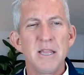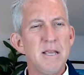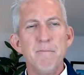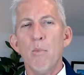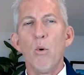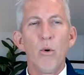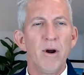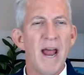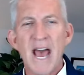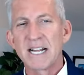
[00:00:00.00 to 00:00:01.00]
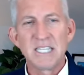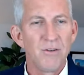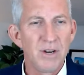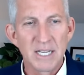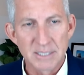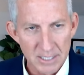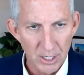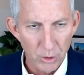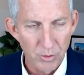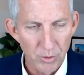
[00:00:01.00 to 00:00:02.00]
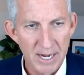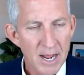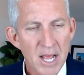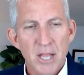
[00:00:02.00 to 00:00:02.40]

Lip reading: the more activity it's going to create,